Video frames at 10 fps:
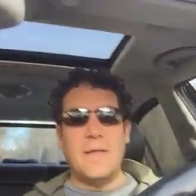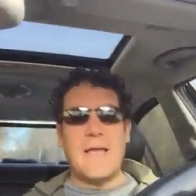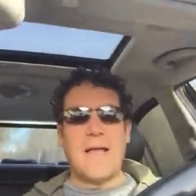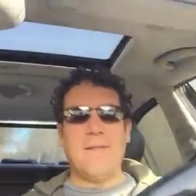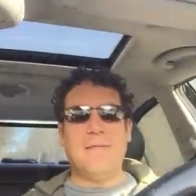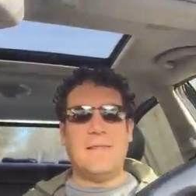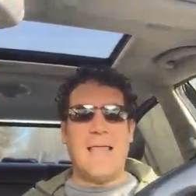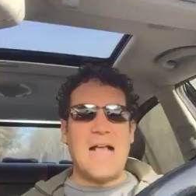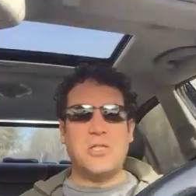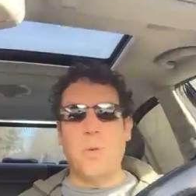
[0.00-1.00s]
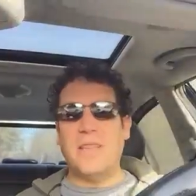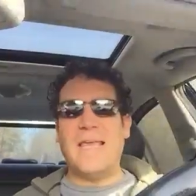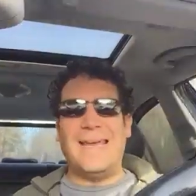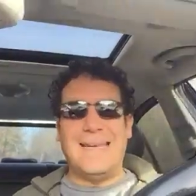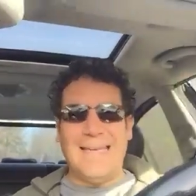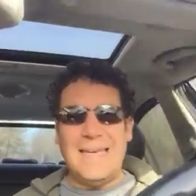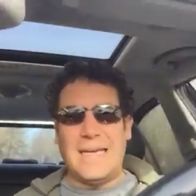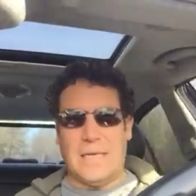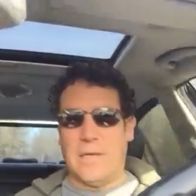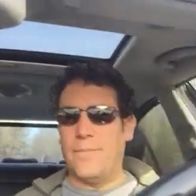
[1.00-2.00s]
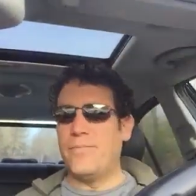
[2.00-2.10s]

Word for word: that that's what they need,